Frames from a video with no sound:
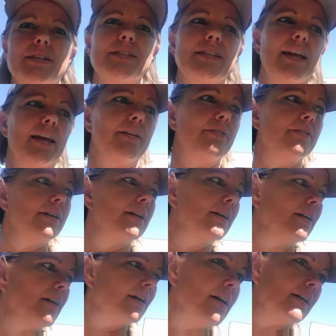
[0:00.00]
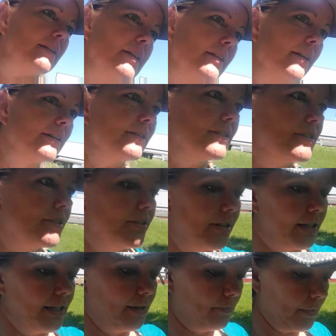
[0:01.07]
safe that nothing's
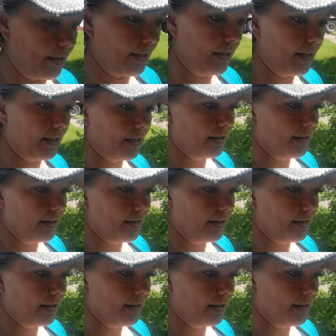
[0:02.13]
gonna get me.